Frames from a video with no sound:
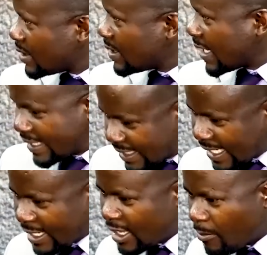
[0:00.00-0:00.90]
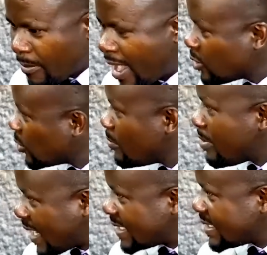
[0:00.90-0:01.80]
gatigare
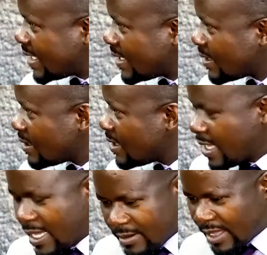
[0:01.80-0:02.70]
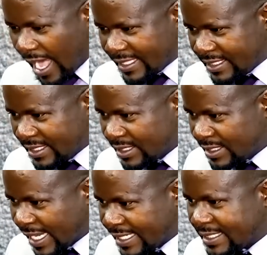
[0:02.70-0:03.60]
makutomupa counseling.
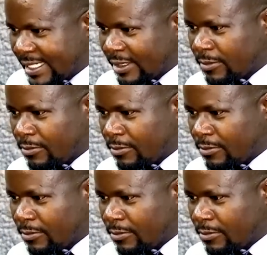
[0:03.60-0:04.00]
Atitarisire kuti